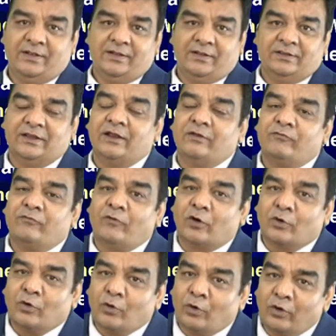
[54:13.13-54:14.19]
then
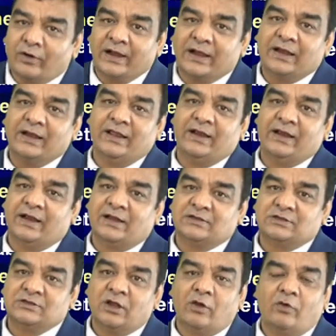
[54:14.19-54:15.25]
for colorectal
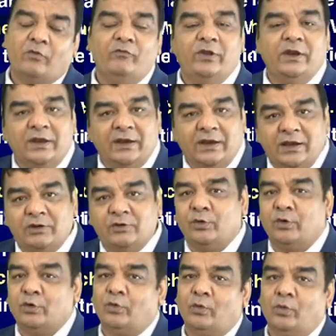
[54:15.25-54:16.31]
areas, we need to
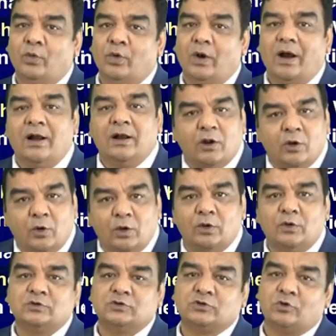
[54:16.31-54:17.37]
do a
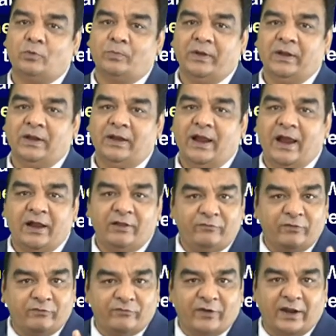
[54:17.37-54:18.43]
colonoscopy, and if
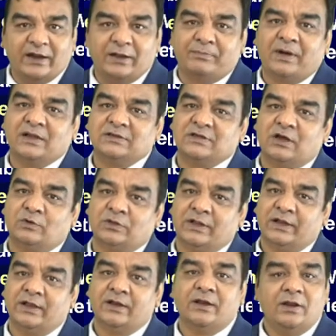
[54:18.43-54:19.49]
we find a mass out
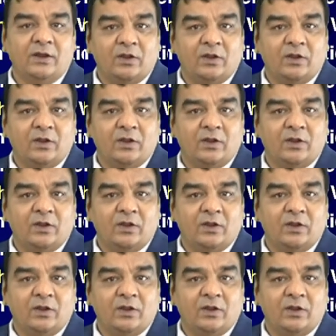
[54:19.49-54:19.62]
there,